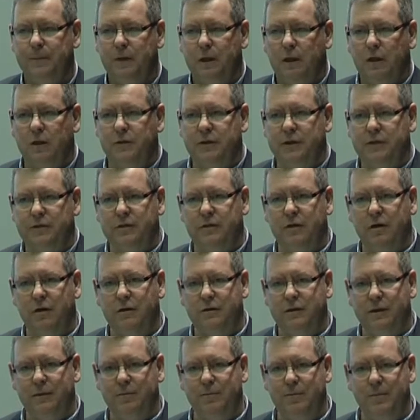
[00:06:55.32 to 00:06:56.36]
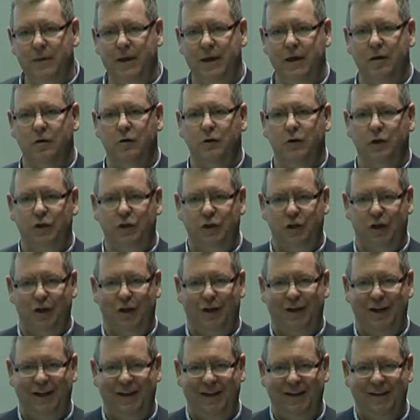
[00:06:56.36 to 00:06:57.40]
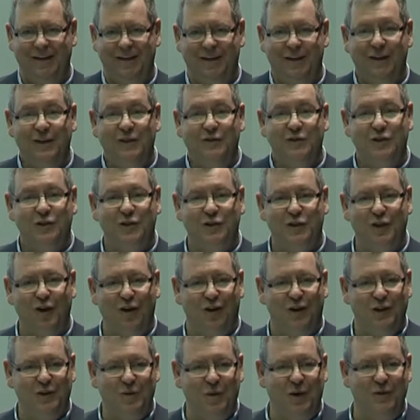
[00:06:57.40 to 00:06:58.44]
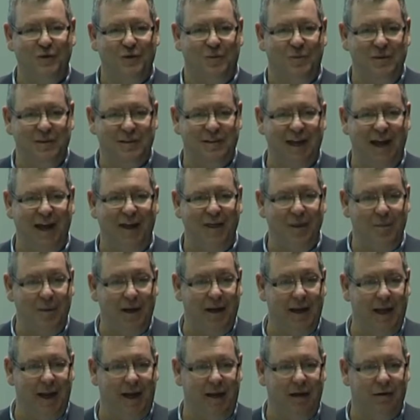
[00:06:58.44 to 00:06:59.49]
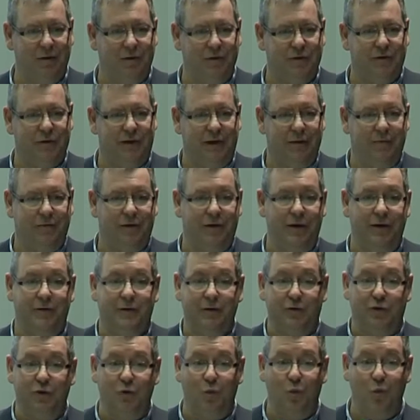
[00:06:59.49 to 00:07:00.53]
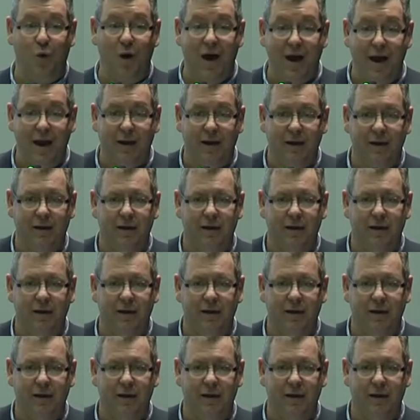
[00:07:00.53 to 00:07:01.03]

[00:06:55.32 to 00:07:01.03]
because it started me on a journey to start to understand the millennials in a very different way